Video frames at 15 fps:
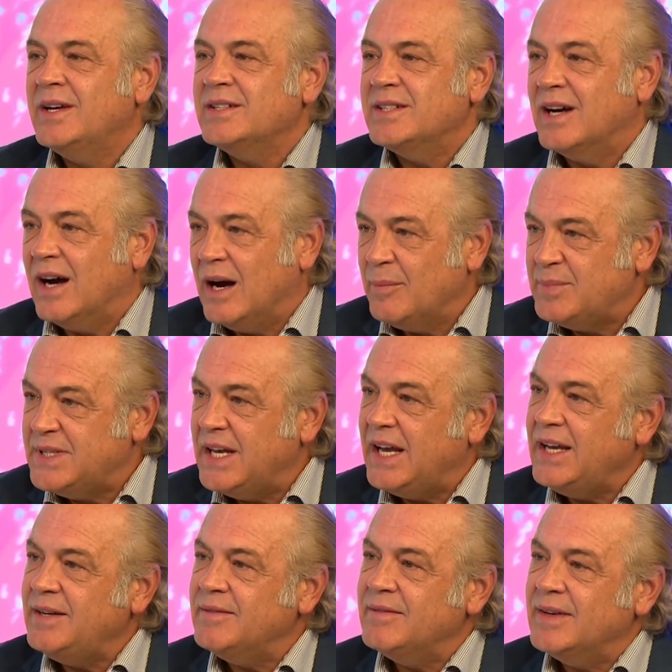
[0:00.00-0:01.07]
to
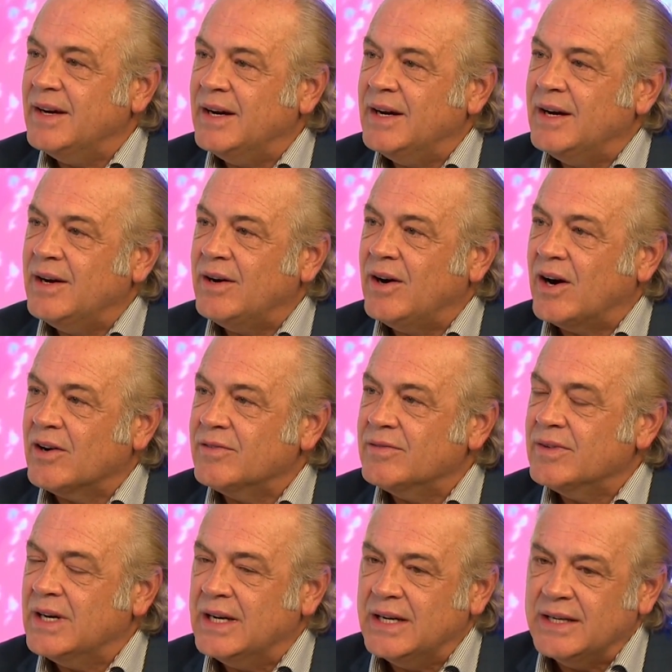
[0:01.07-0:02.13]
update
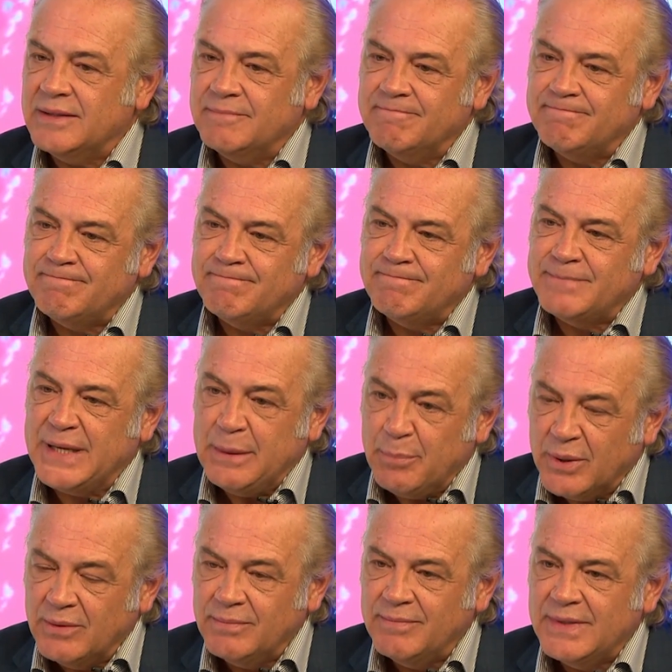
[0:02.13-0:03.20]
our
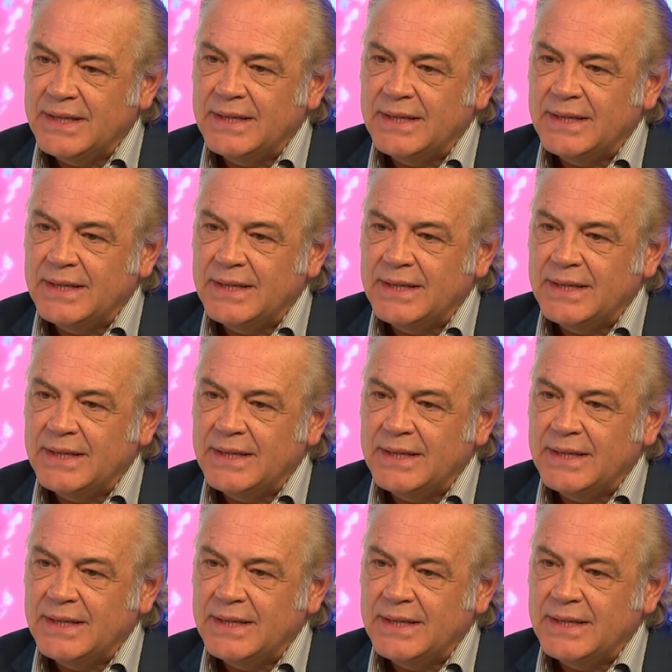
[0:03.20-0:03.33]
people.